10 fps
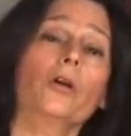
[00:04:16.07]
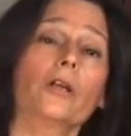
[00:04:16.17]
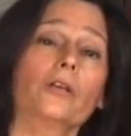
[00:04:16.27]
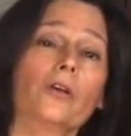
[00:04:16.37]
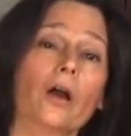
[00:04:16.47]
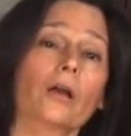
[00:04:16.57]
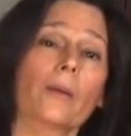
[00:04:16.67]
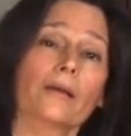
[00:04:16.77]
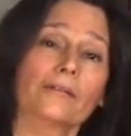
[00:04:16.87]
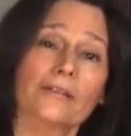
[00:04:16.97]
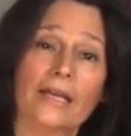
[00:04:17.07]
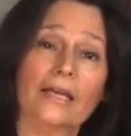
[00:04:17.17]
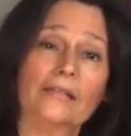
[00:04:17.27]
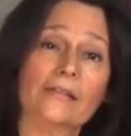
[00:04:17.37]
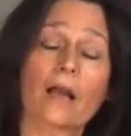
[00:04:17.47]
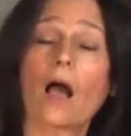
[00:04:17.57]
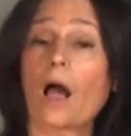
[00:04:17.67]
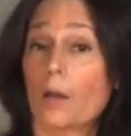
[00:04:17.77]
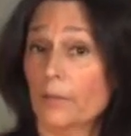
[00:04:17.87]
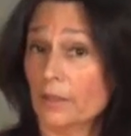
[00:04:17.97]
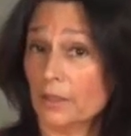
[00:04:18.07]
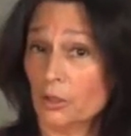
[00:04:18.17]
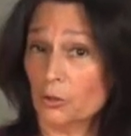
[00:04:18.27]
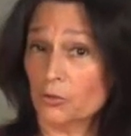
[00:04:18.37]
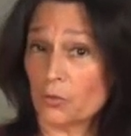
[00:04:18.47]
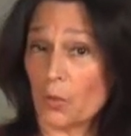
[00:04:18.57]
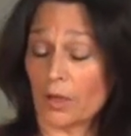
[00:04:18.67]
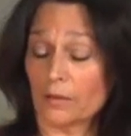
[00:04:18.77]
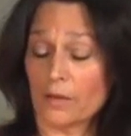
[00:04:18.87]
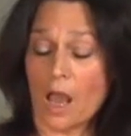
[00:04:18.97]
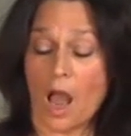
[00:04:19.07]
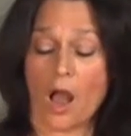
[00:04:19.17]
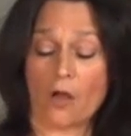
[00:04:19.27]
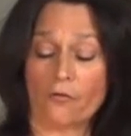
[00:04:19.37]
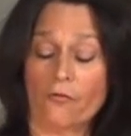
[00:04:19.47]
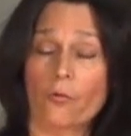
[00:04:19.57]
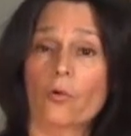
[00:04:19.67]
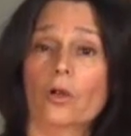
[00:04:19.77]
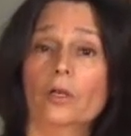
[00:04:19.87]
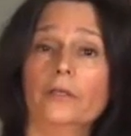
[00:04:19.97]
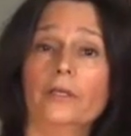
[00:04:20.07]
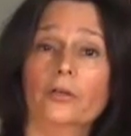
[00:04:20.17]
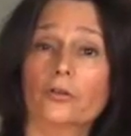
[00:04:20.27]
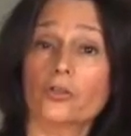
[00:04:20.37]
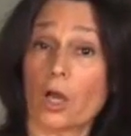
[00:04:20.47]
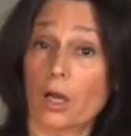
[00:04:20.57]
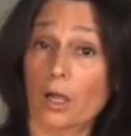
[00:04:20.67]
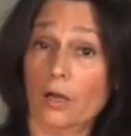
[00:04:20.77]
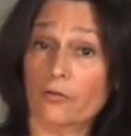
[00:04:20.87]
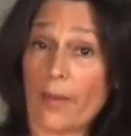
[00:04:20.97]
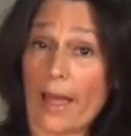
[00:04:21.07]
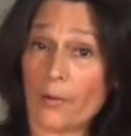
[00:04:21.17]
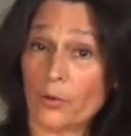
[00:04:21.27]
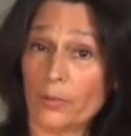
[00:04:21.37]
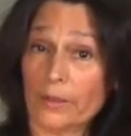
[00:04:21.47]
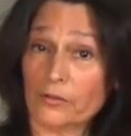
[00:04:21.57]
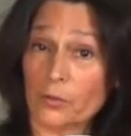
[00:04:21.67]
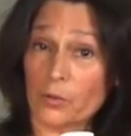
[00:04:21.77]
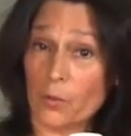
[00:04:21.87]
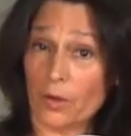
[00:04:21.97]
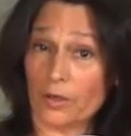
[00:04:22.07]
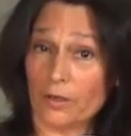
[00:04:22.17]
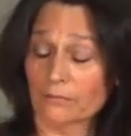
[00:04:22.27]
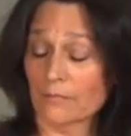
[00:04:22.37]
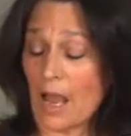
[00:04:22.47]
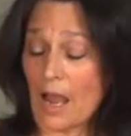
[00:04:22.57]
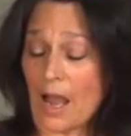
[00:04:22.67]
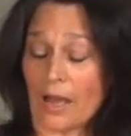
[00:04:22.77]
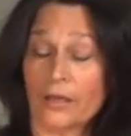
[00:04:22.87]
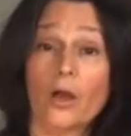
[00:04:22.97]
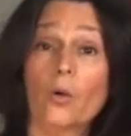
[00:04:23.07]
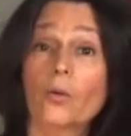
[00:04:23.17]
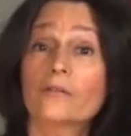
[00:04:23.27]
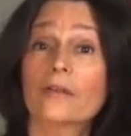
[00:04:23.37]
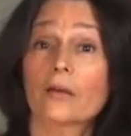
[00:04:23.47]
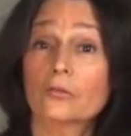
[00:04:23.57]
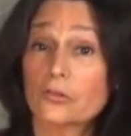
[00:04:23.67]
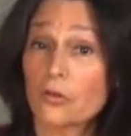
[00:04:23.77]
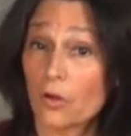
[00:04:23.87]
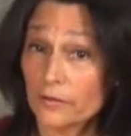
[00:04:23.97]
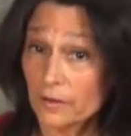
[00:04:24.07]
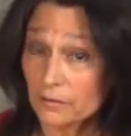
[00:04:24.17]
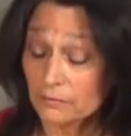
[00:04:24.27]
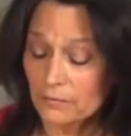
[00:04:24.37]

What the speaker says: we're going to talk about today is a commonly used one, a 4-liter jug of powder mixed with water. I know it sounds daunting,